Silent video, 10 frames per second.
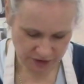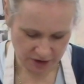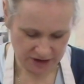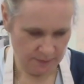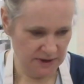
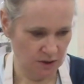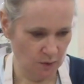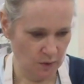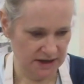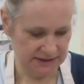going to be the
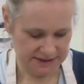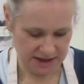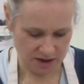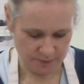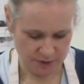ones that
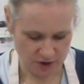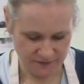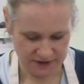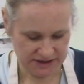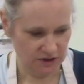are
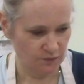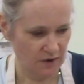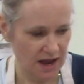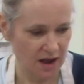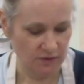perfect and
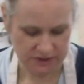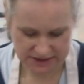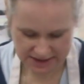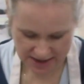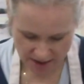round.
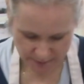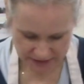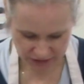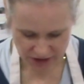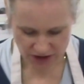But
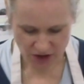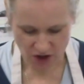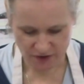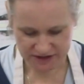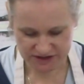look at
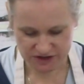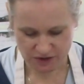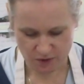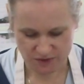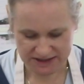all this
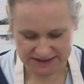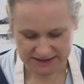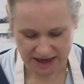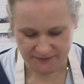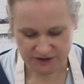dough that's
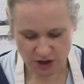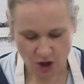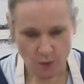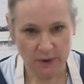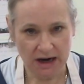left.
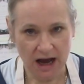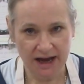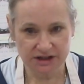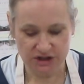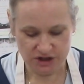What I
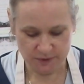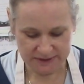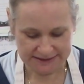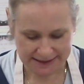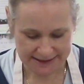do
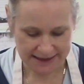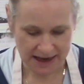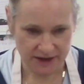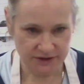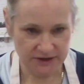is I
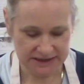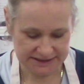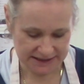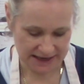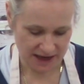gather it
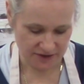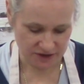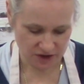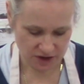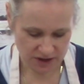
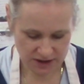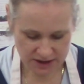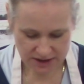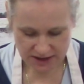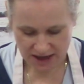together.
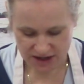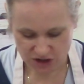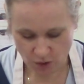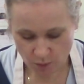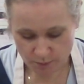I
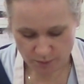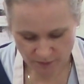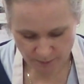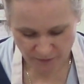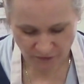don't
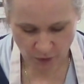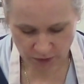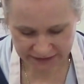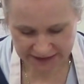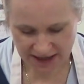
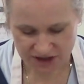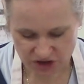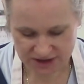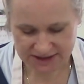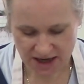fold it. I
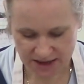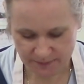just kind of